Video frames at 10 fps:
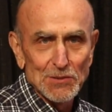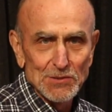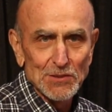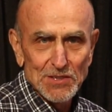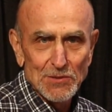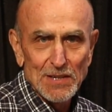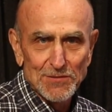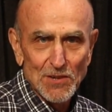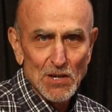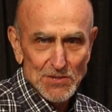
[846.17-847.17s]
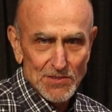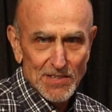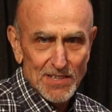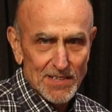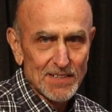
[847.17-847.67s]
north of Great Falls are
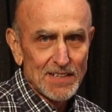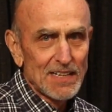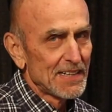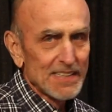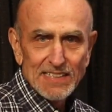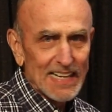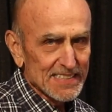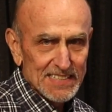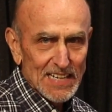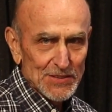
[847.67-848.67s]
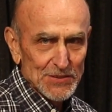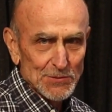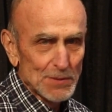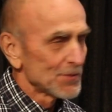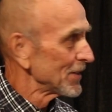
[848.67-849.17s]
there, not south of
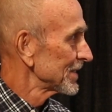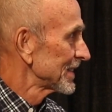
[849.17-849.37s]
the river.